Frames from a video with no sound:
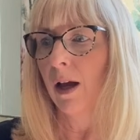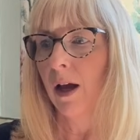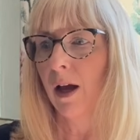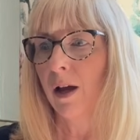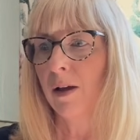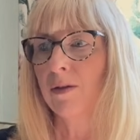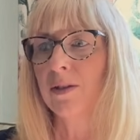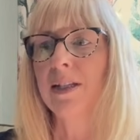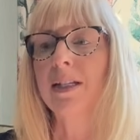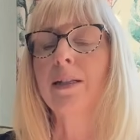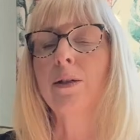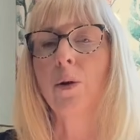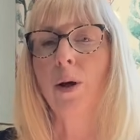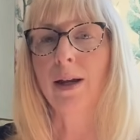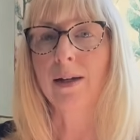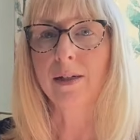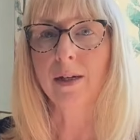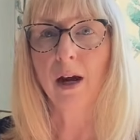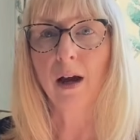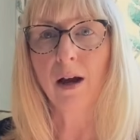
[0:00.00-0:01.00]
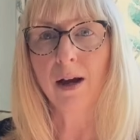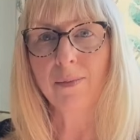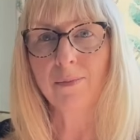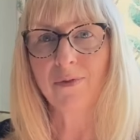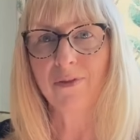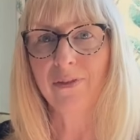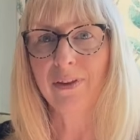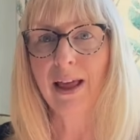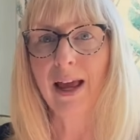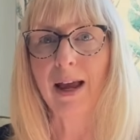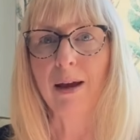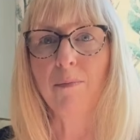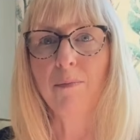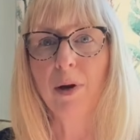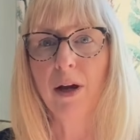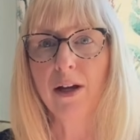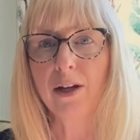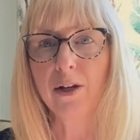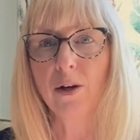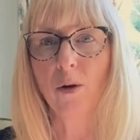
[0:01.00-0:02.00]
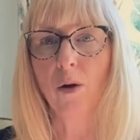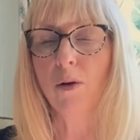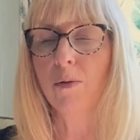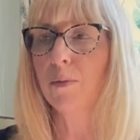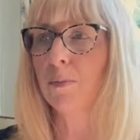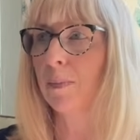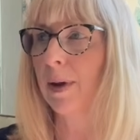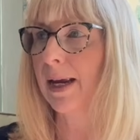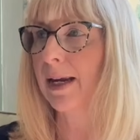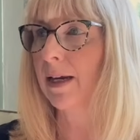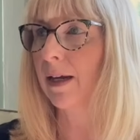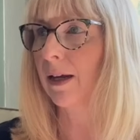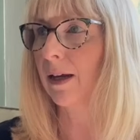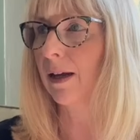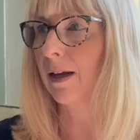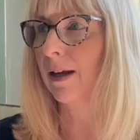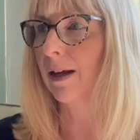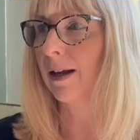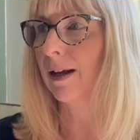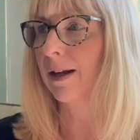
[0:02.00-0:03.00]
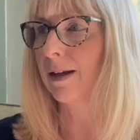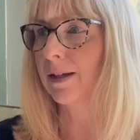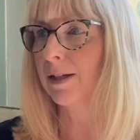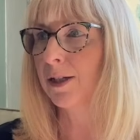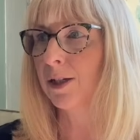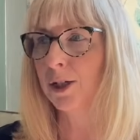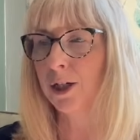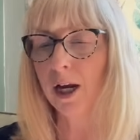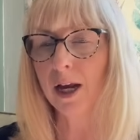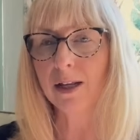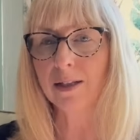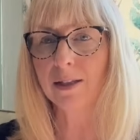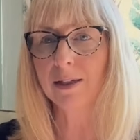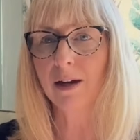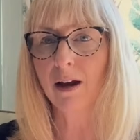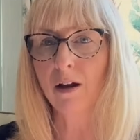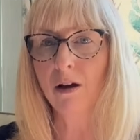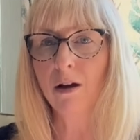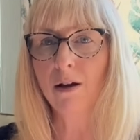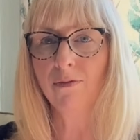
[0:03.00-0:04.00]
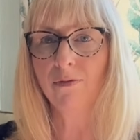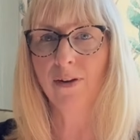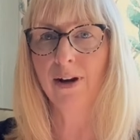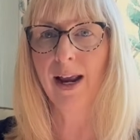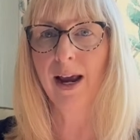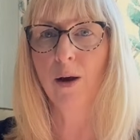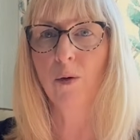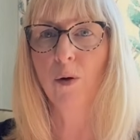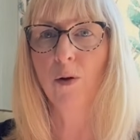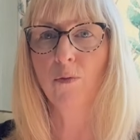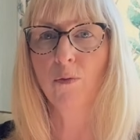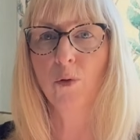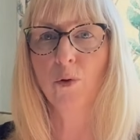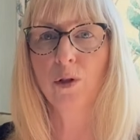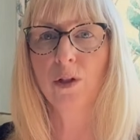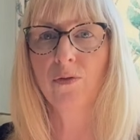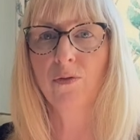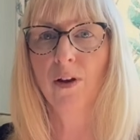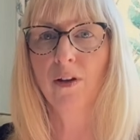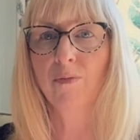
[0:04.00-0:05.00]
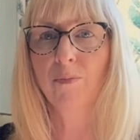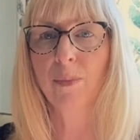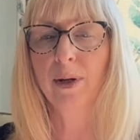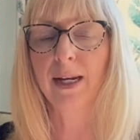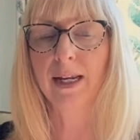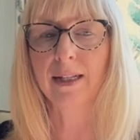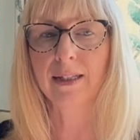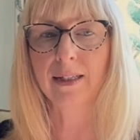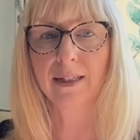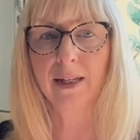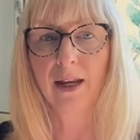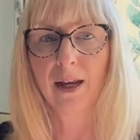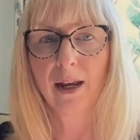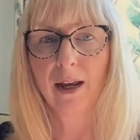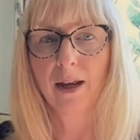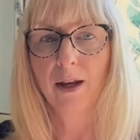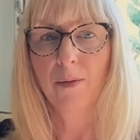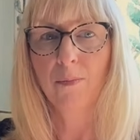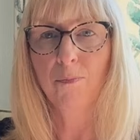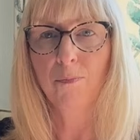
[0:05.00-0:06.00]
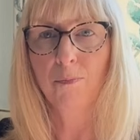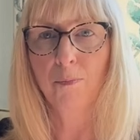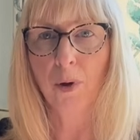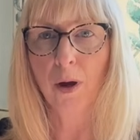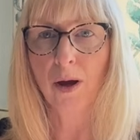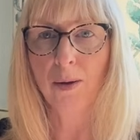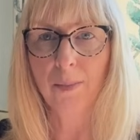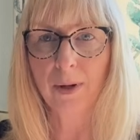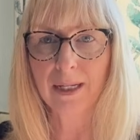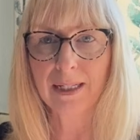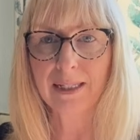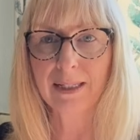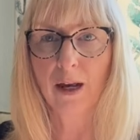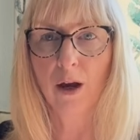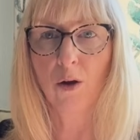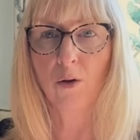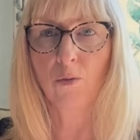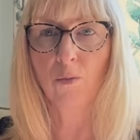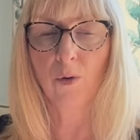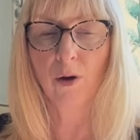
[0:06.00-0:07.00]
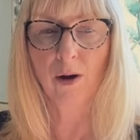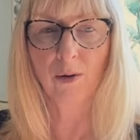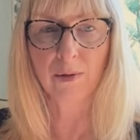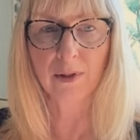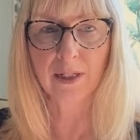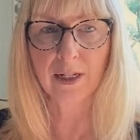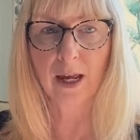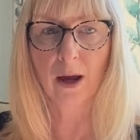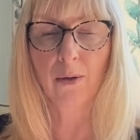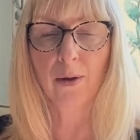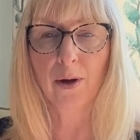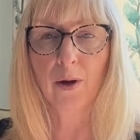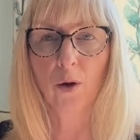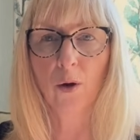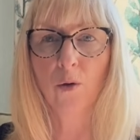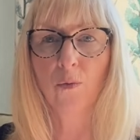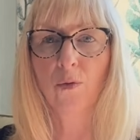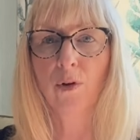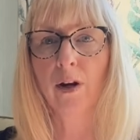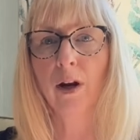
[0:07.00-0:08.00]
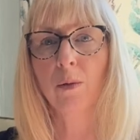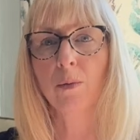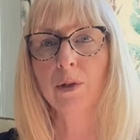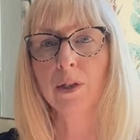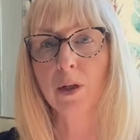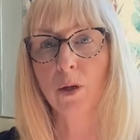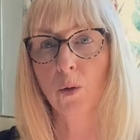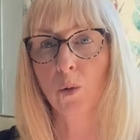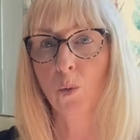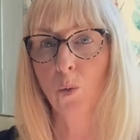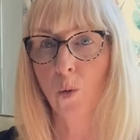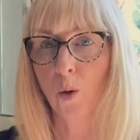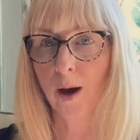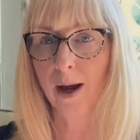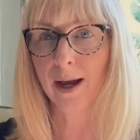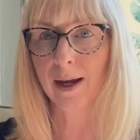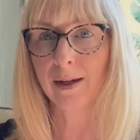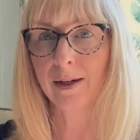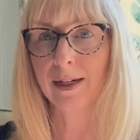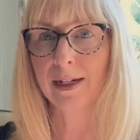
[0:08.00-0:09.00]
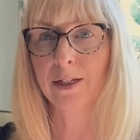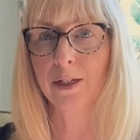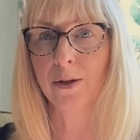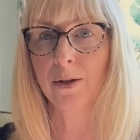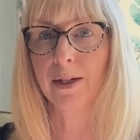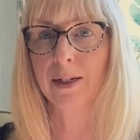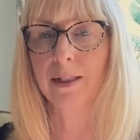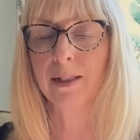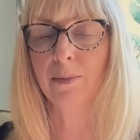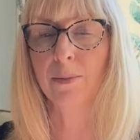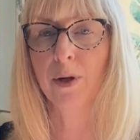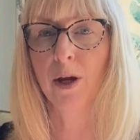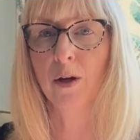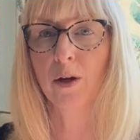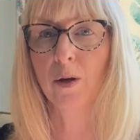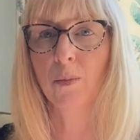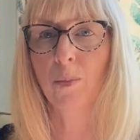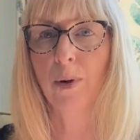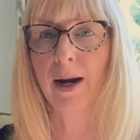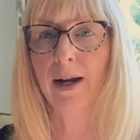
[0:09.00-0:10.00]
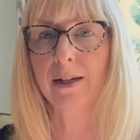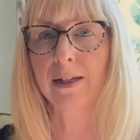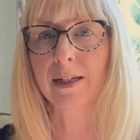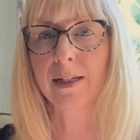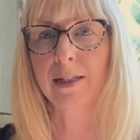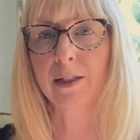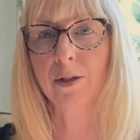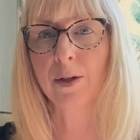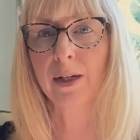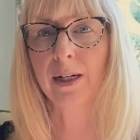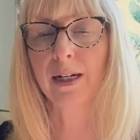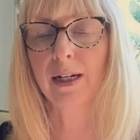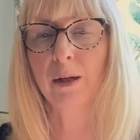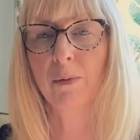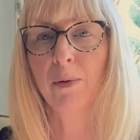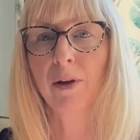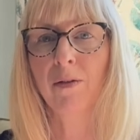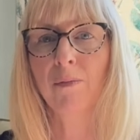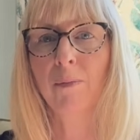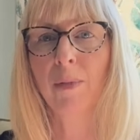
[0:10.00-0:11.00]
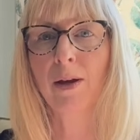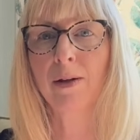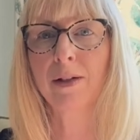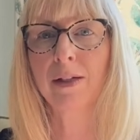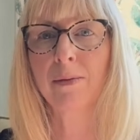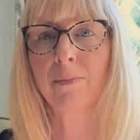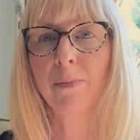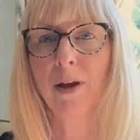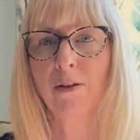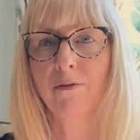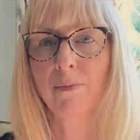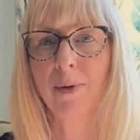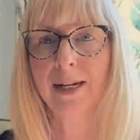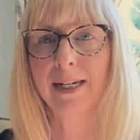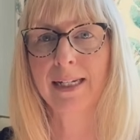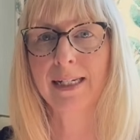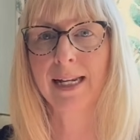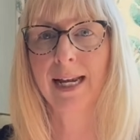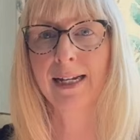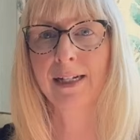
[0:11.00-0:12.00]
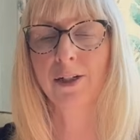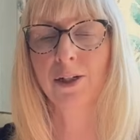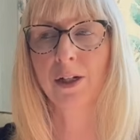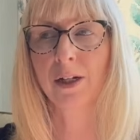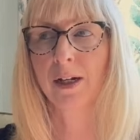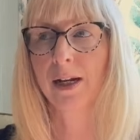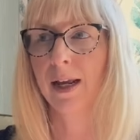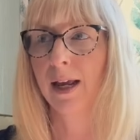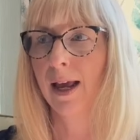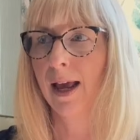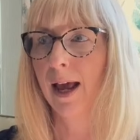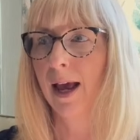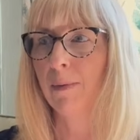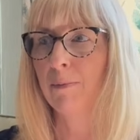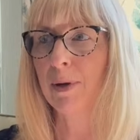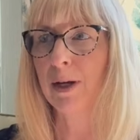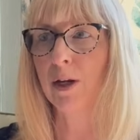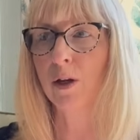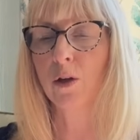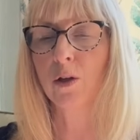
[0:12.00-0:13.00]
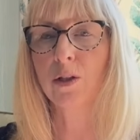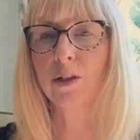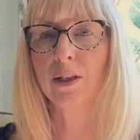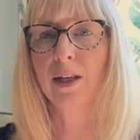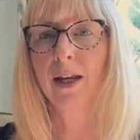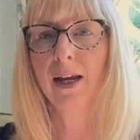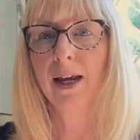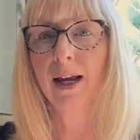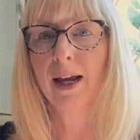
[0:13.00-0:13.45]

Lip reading: obviously still had time for them, but you know, I would make just half an hour, 45 minutes by myself while I was going off, and I was quietly doing some yoga practice, doing a little bit of meditation, because